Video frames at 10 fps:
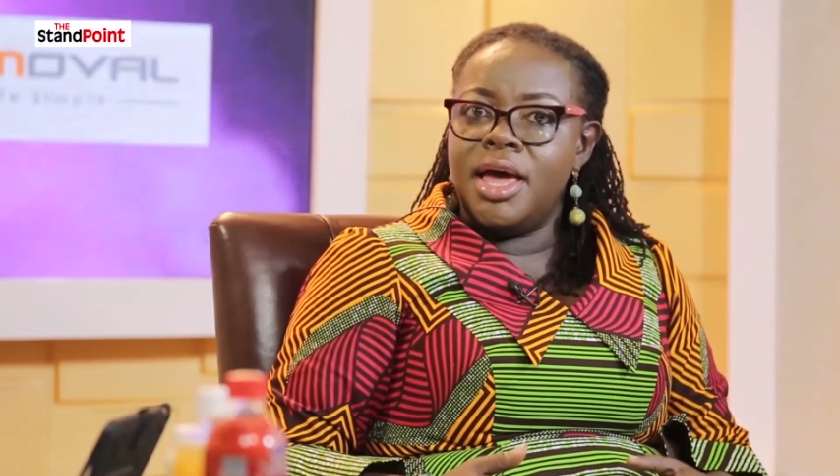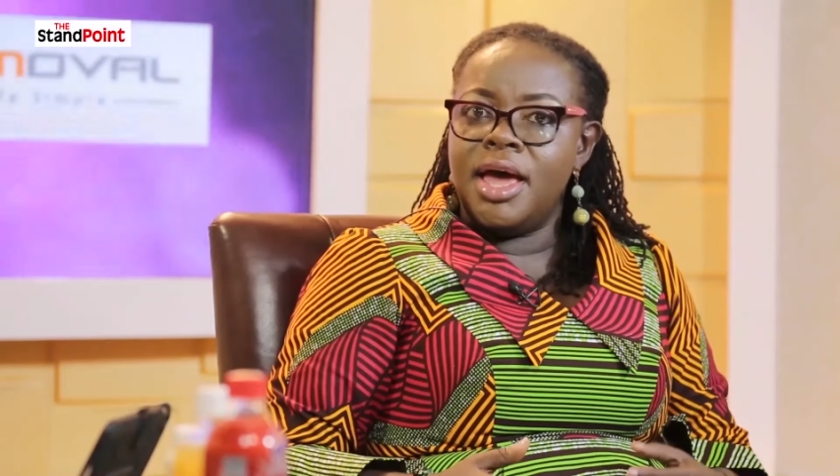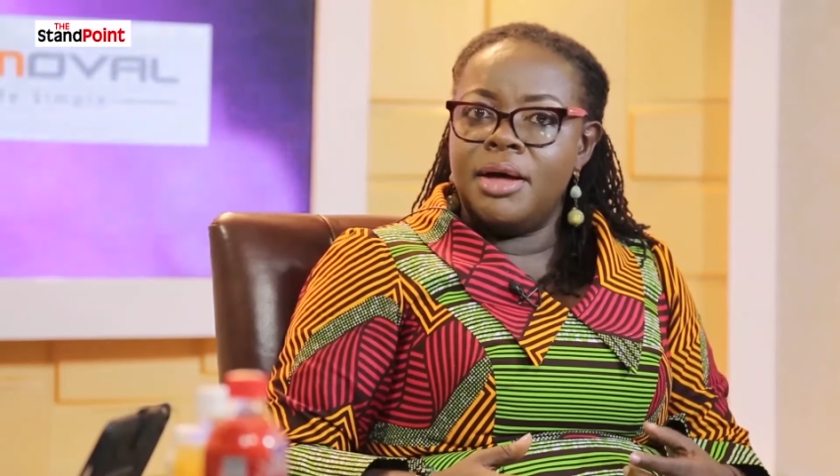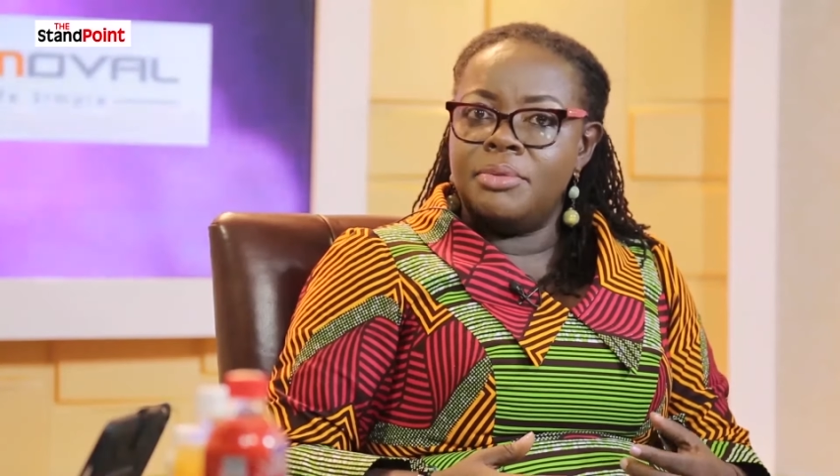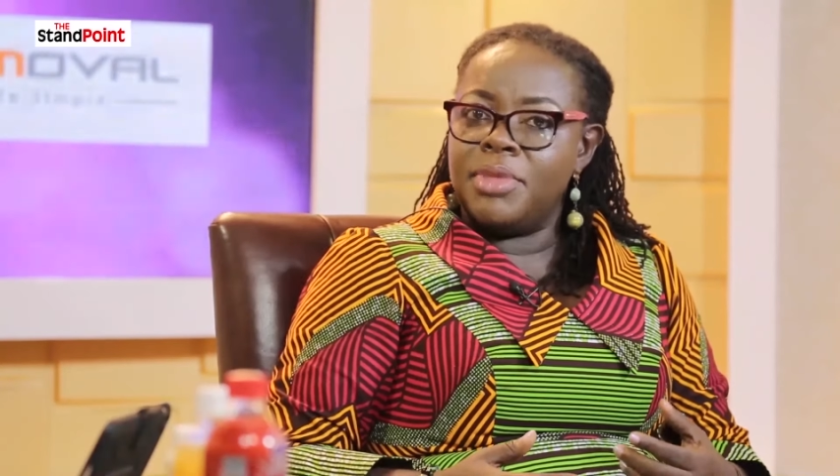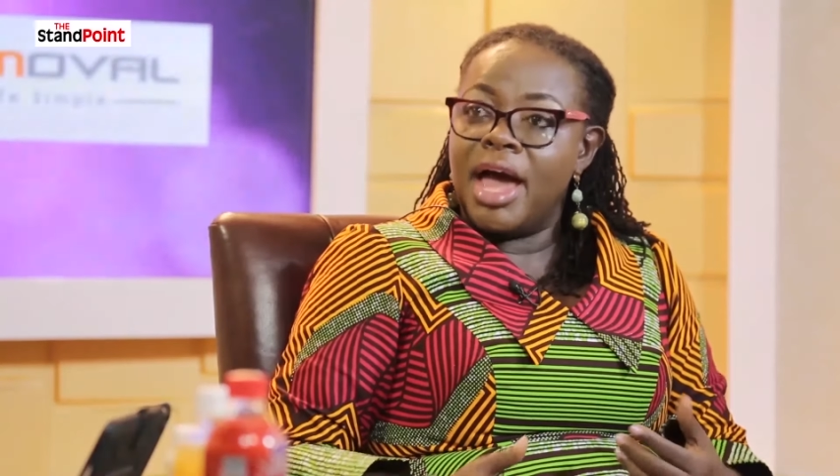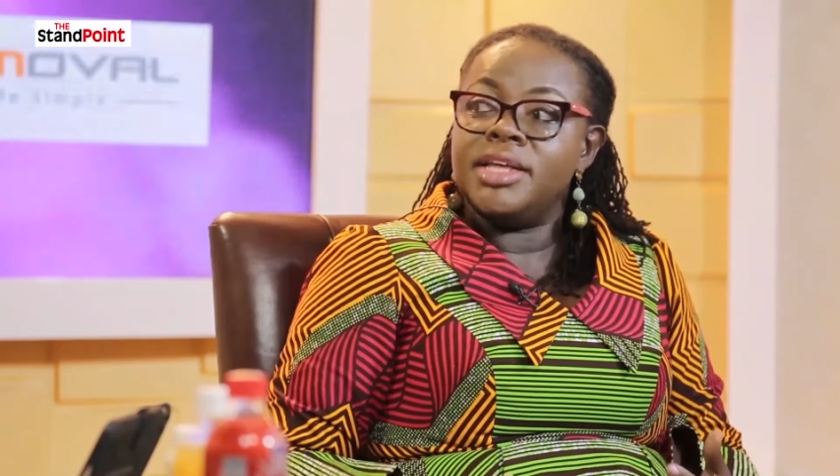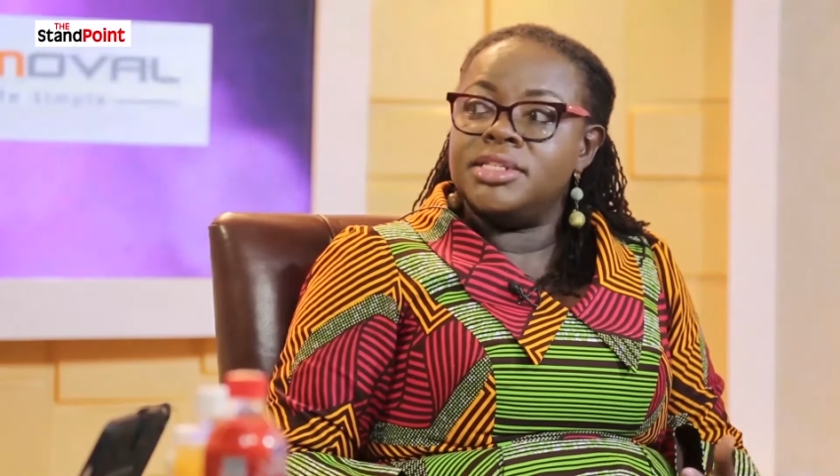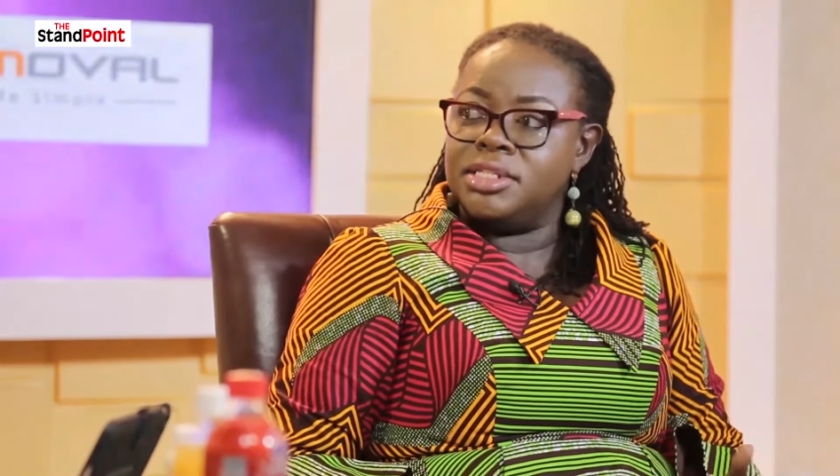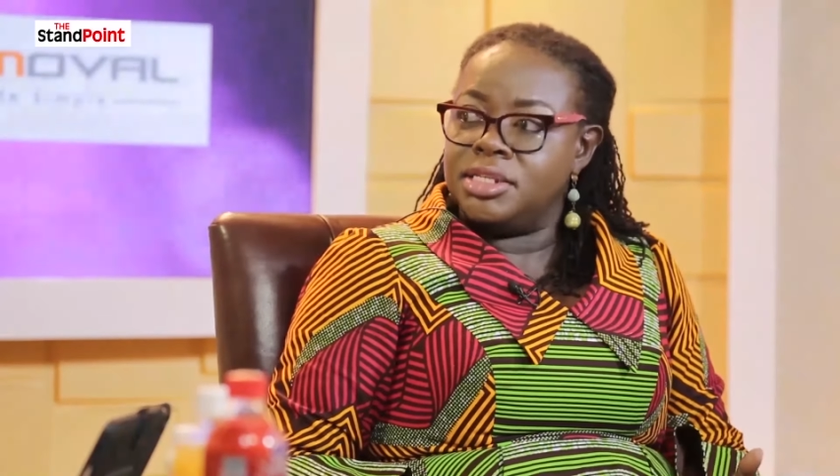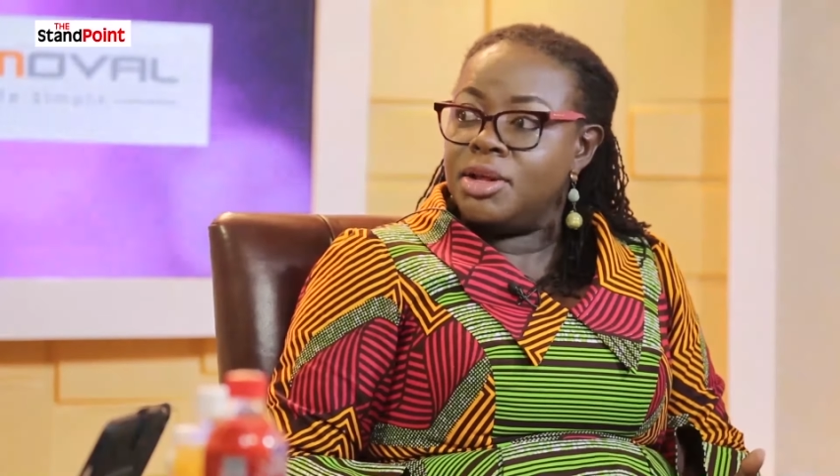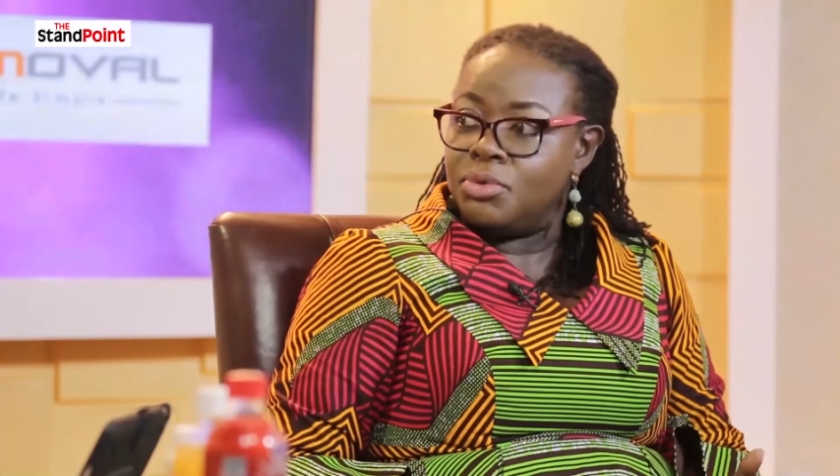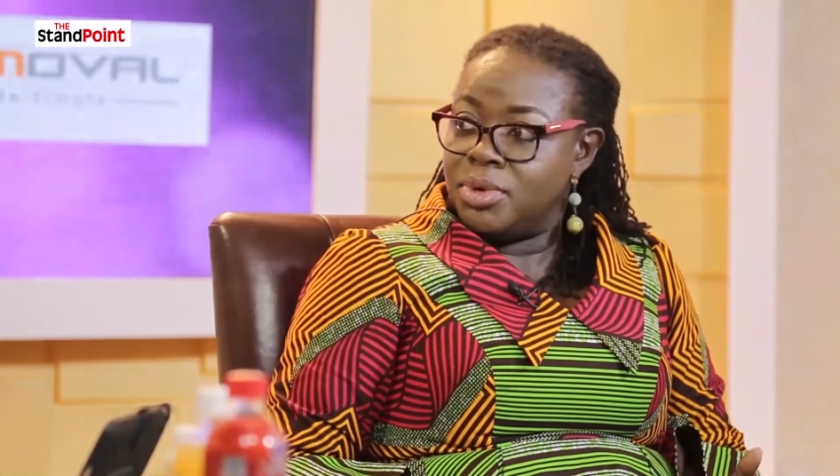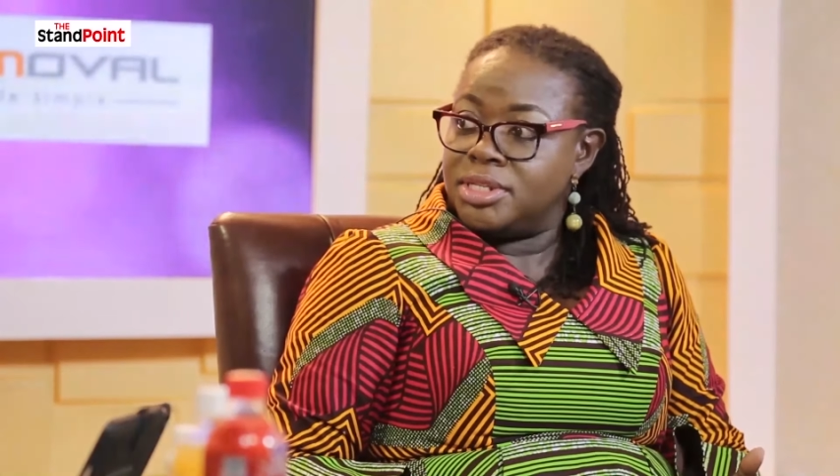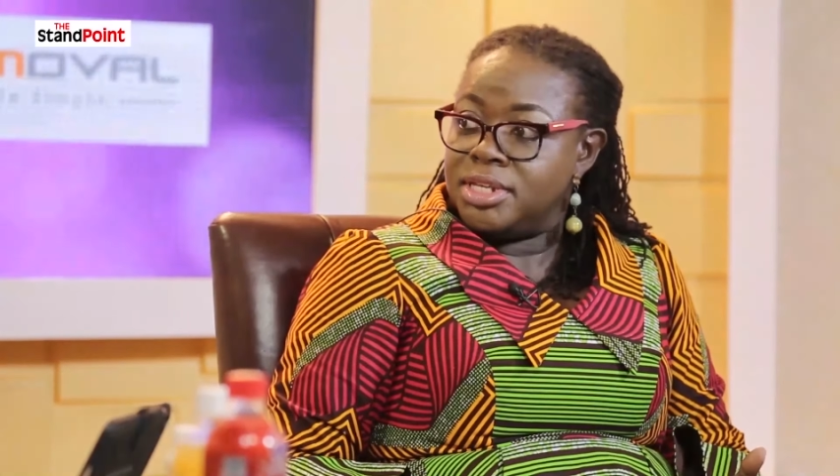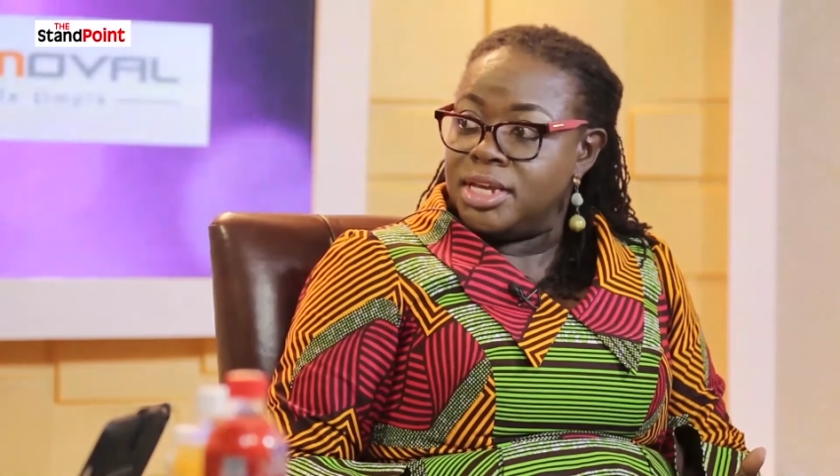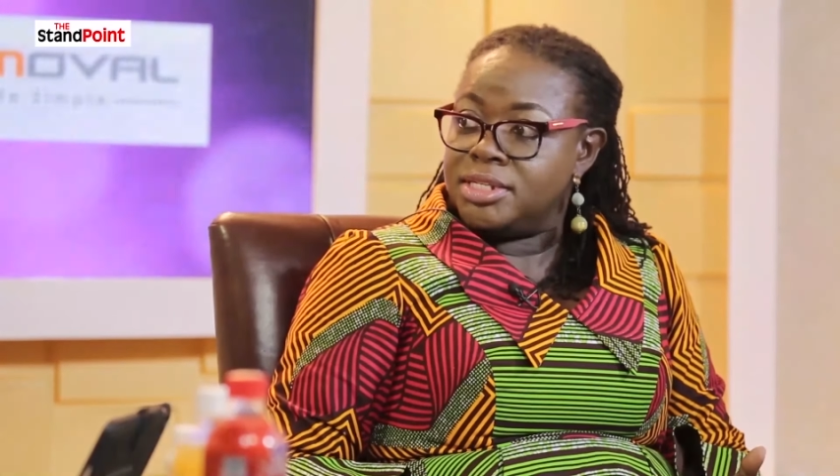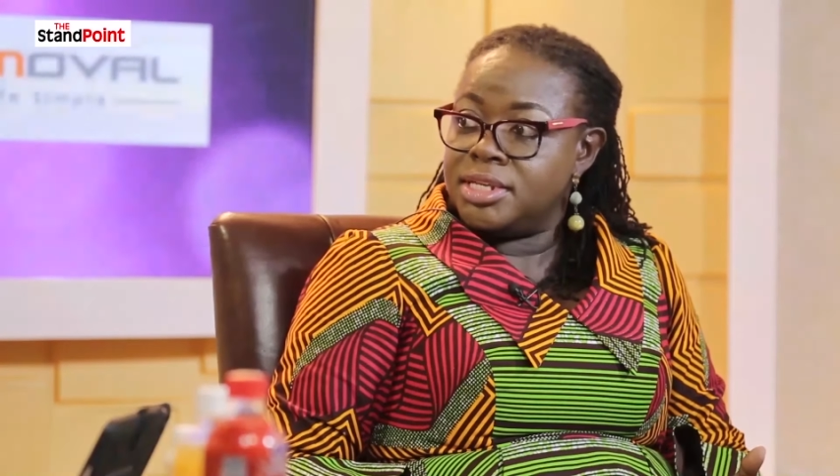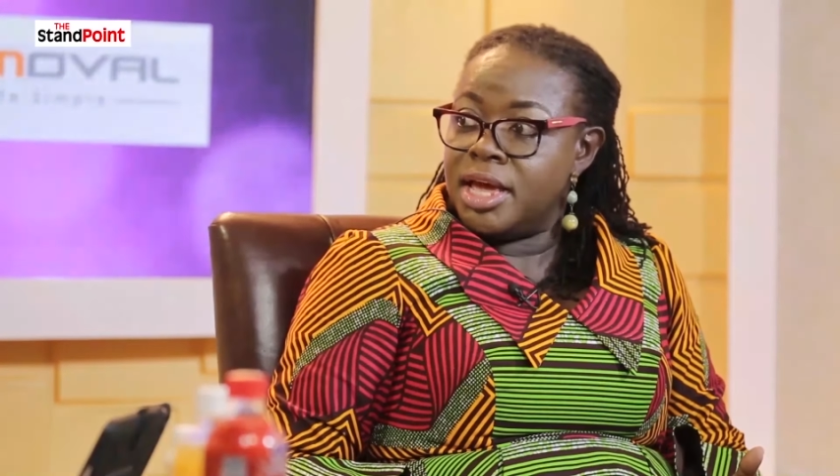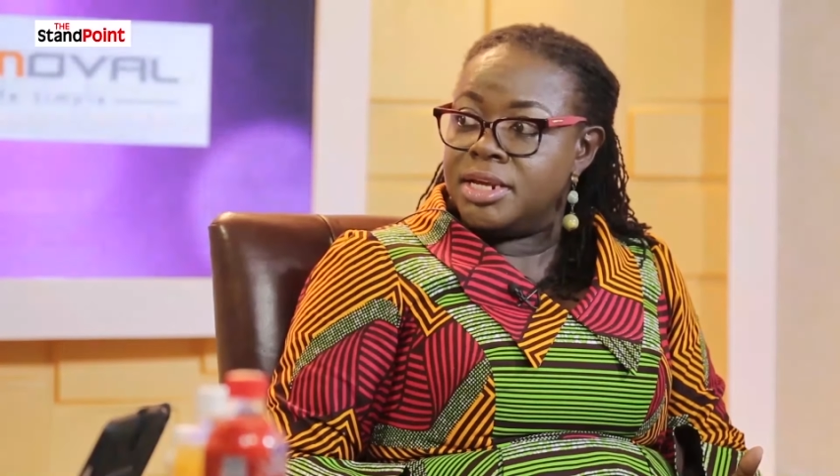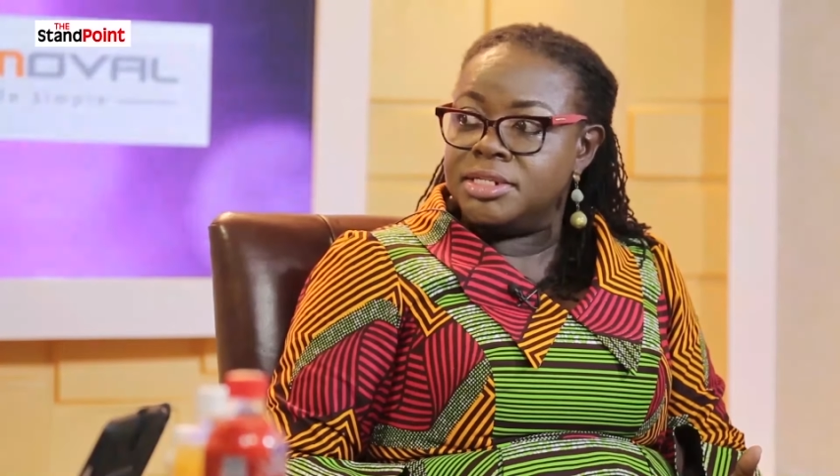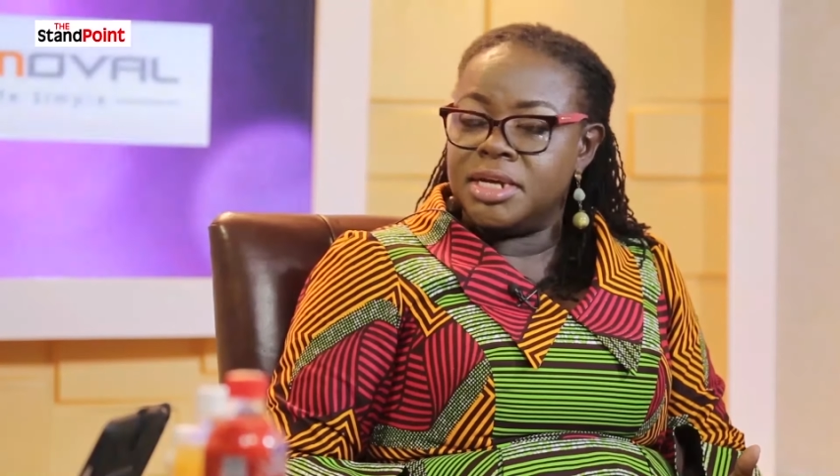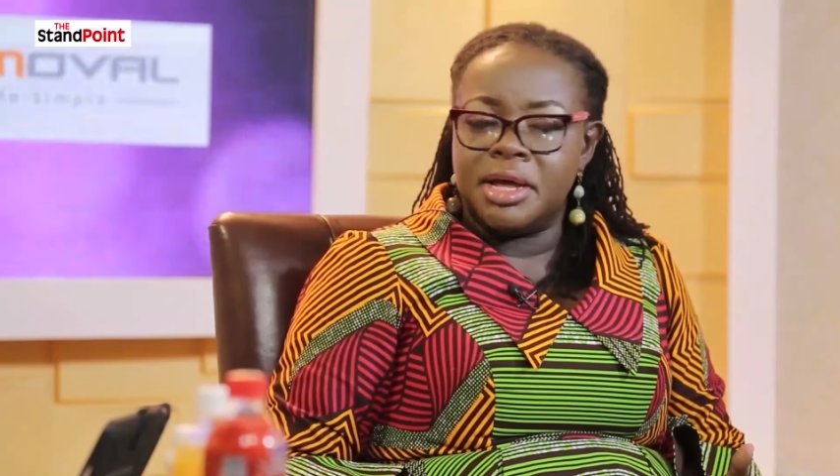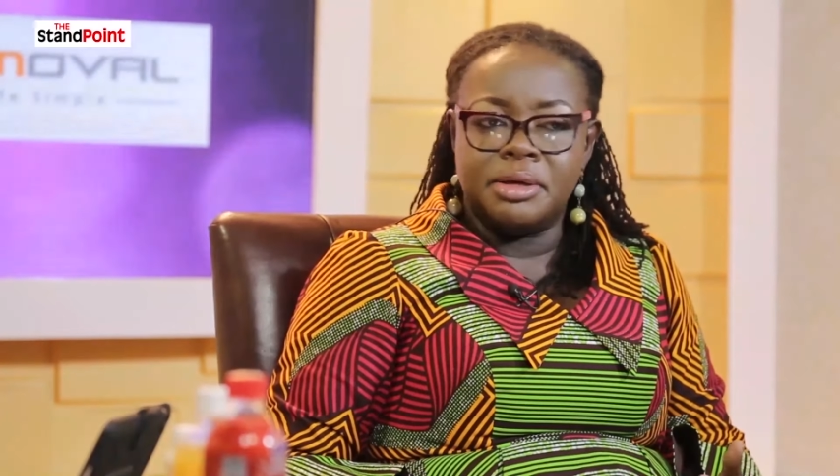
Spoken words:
I teach linguistics, and